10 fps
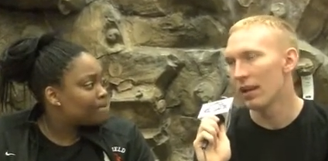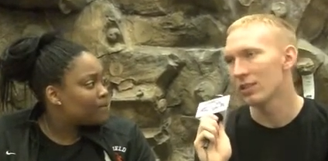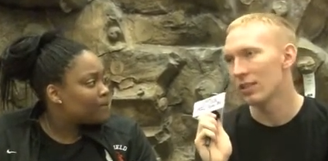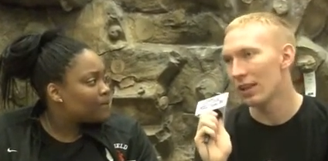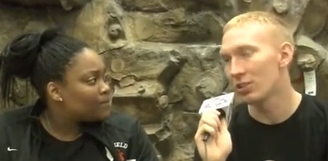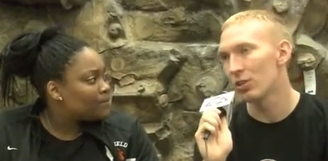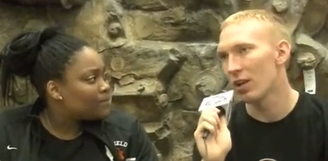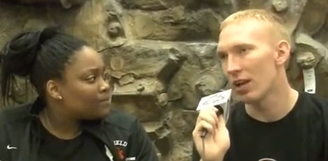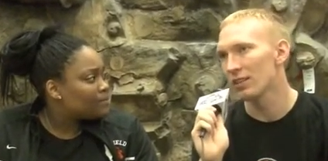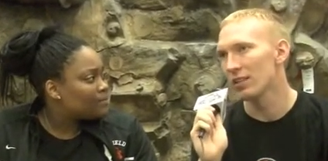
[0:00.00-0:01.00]
Speaker 1: actually Lake Show
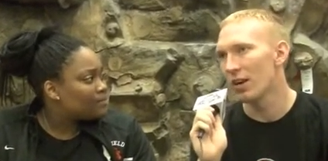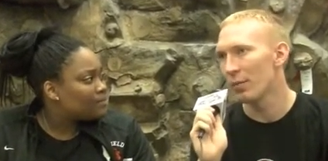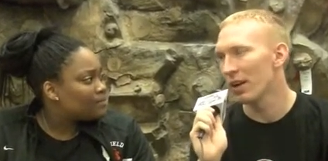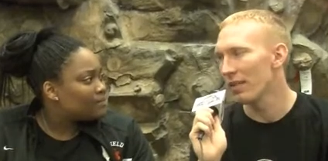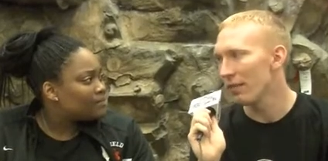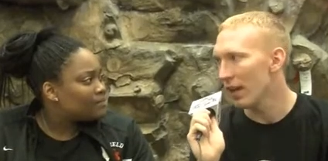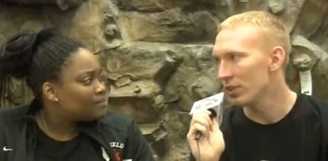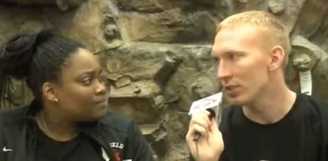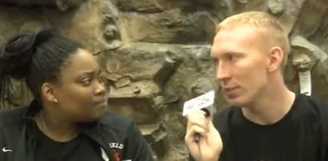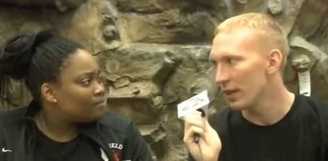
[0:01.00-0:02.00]
lost heartbreaking
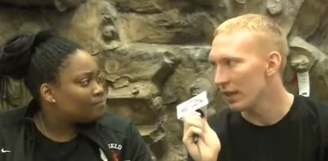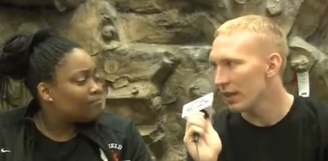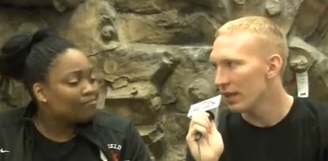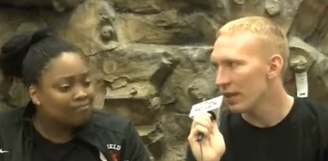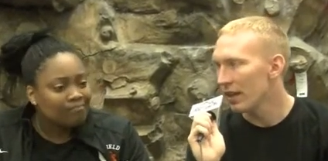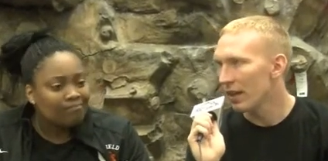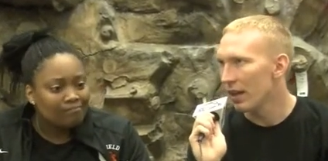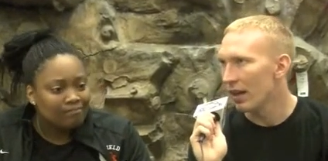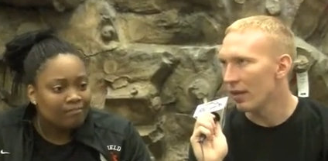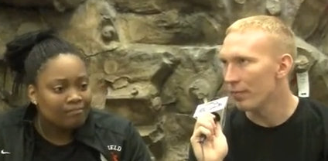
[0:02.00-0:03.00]
fashion. But
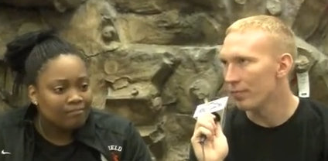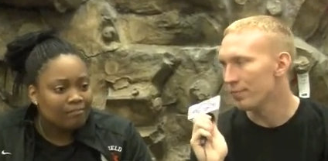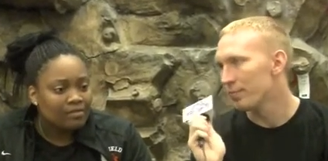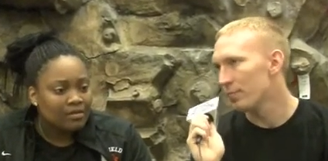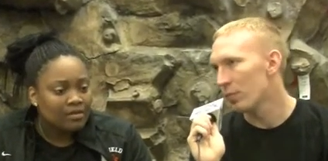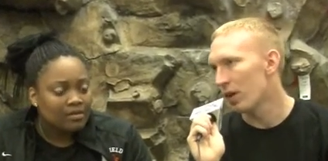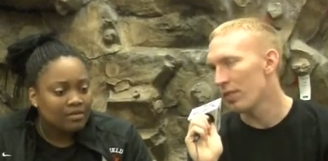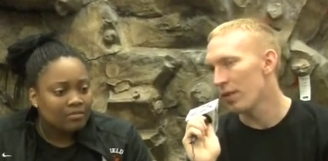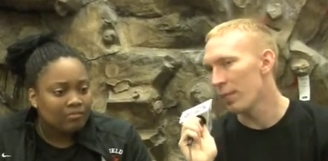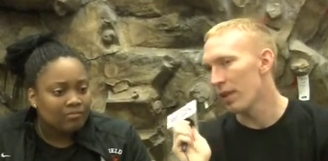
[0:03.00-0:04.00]
mm-hmm. um, how do
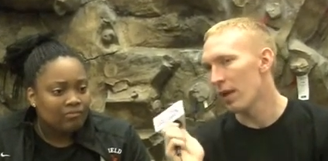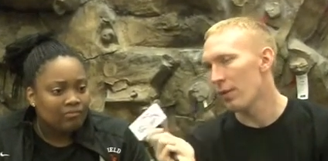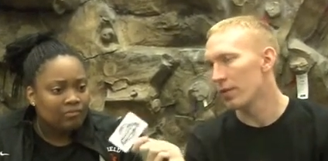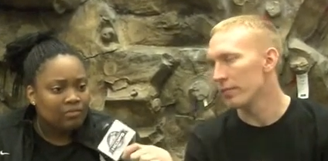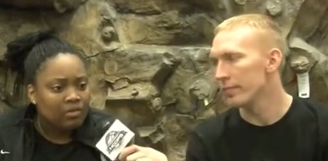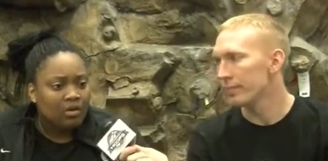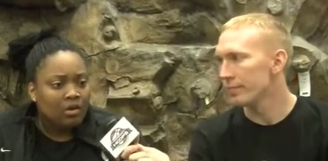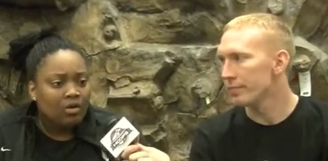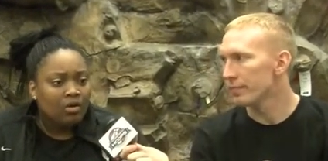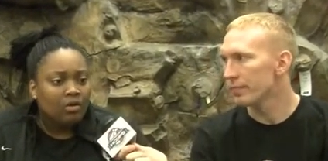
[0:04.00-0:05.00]
you feel about that one?
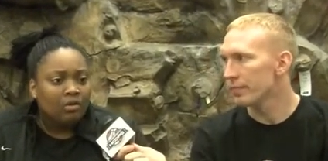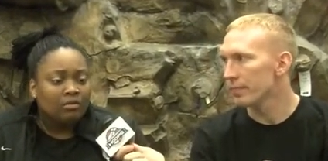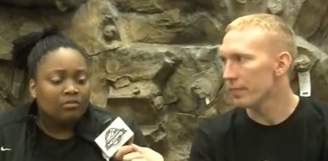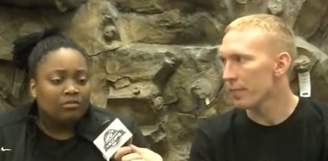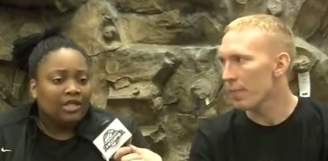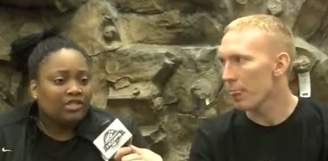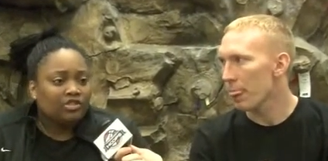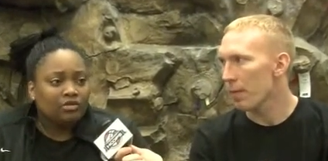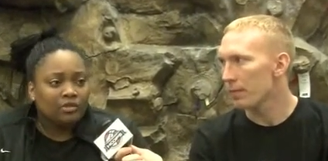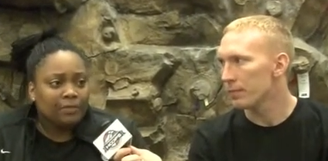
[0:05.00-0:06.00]
Speaker 2: Lake
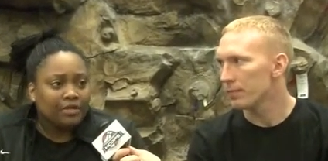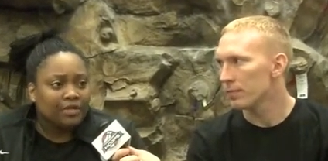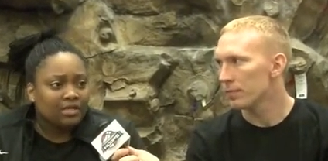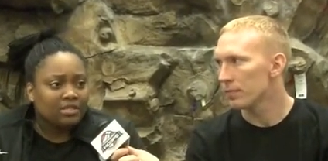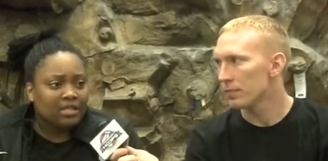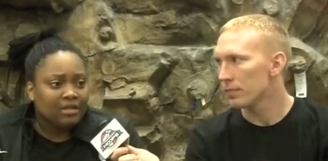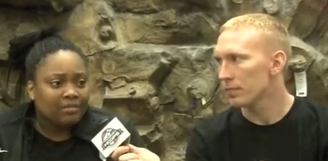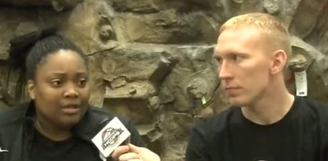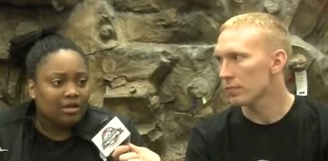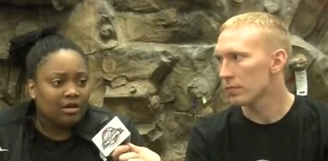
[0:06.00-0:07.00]
is a pretty good
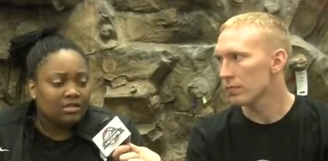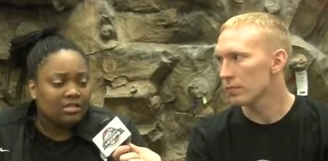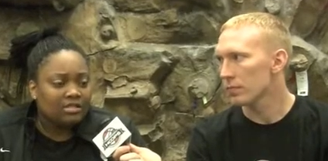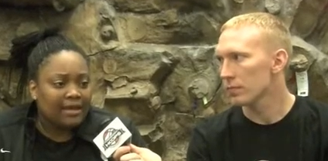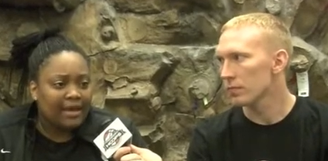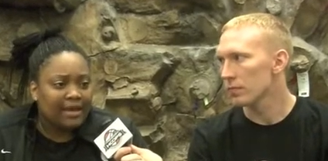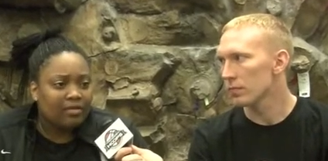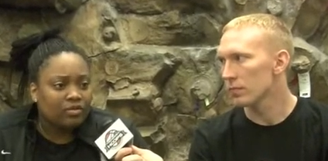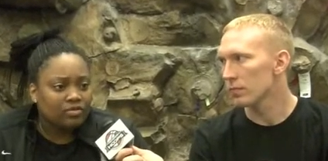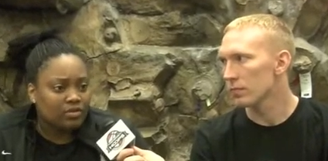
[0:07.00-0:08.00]
team. They lost
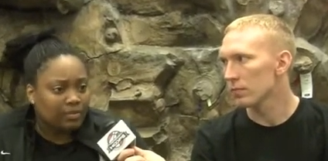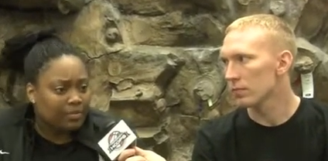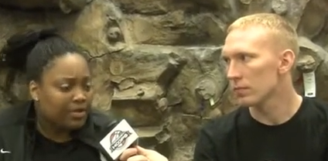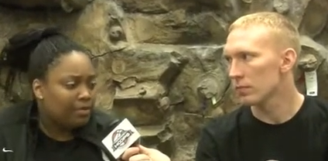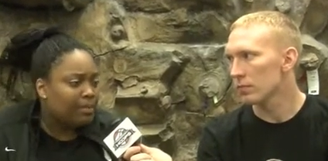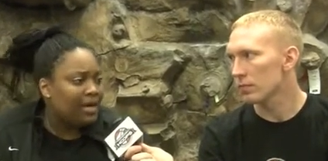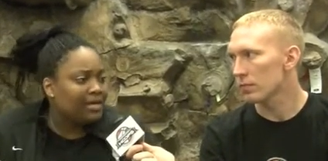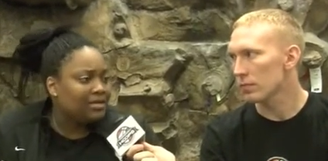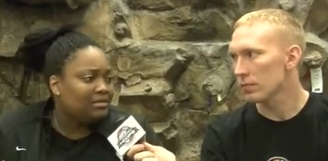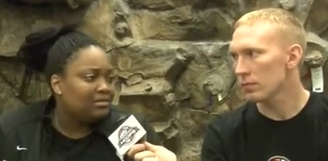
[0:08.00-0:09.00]
Tad, which was a bigger
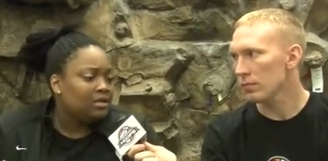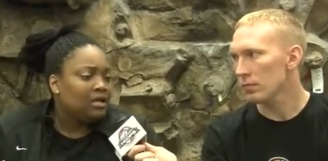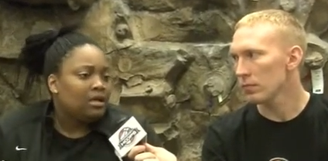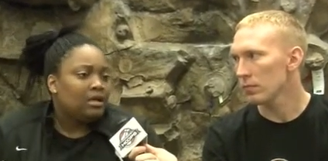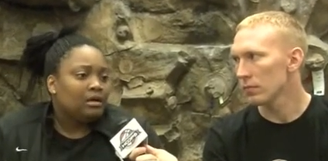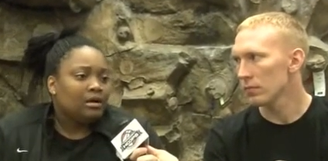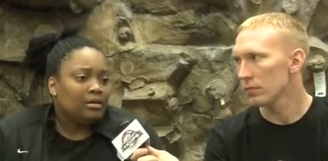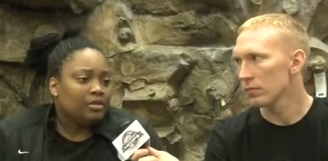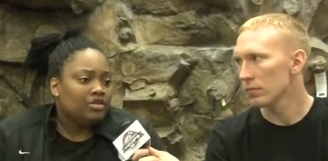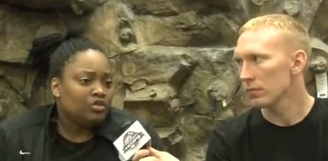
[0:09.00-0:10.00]
body.
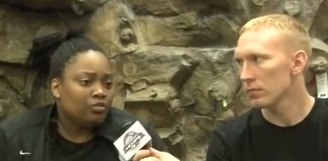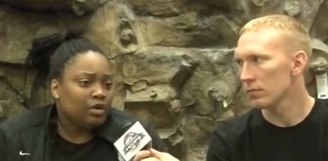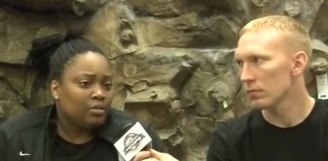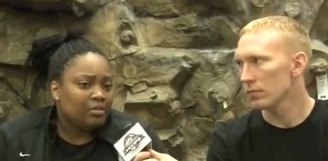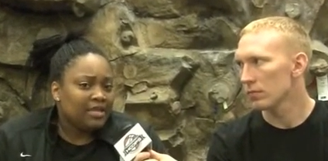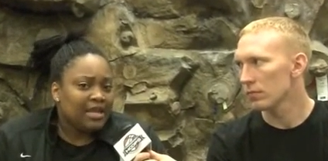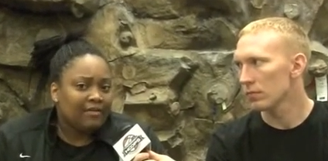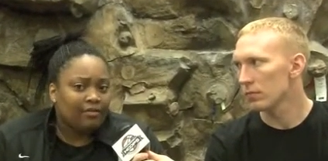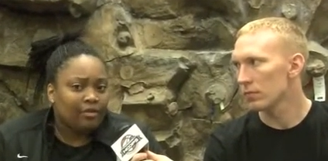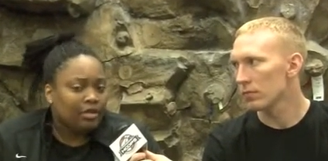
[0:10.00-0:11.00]
Um, he shoot well, but then they
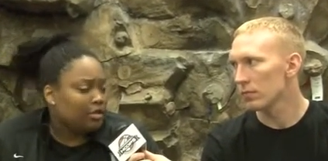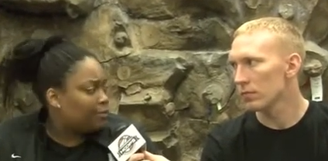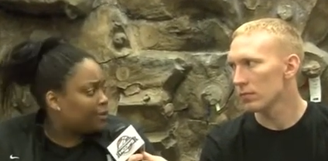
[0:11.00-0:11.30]
have a really good